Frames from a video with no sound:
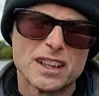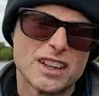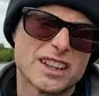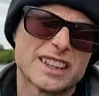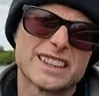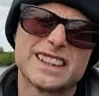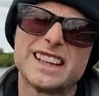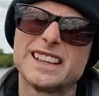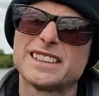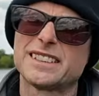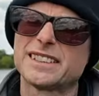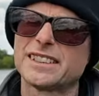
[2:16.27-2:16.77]

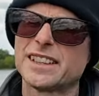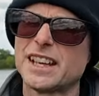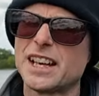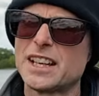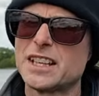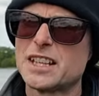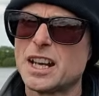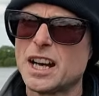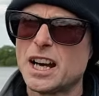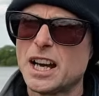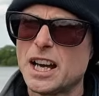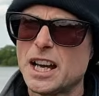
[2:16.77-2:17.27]
like let's
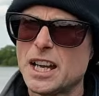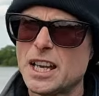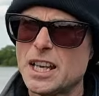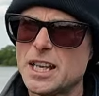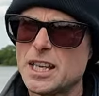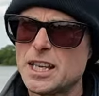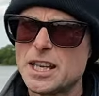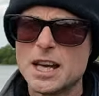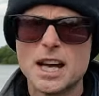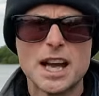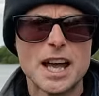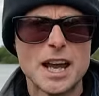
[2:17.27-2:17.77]
say
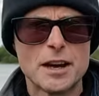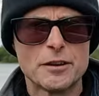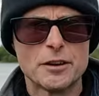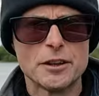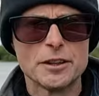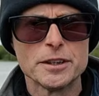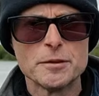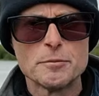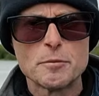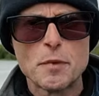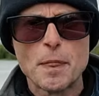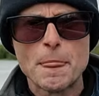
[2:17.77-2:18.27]
a
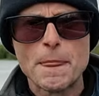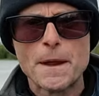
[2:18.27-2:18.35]
heron,